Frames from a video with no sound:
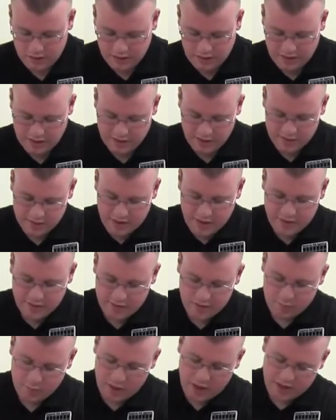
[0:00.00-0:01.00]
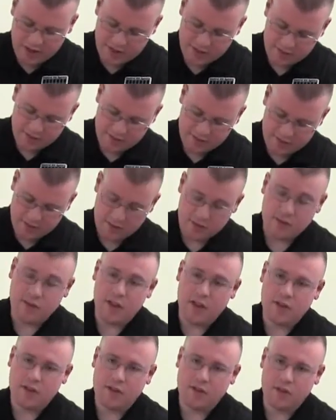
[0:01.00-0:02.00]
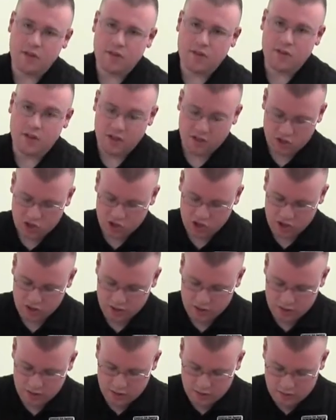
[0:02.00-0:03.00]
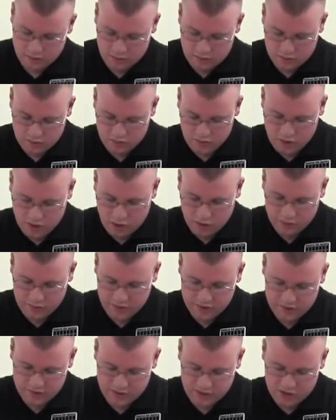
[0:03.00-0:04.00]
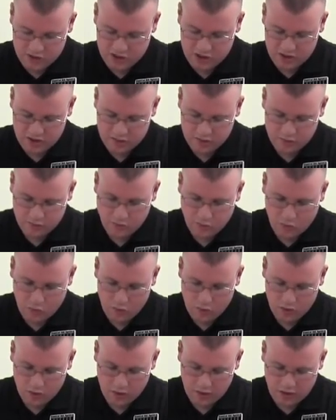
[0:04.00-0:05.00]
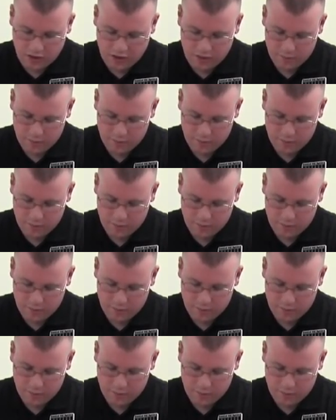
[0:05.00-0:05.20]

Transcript: and inside of these pockets is this cinch. So this cinch is for,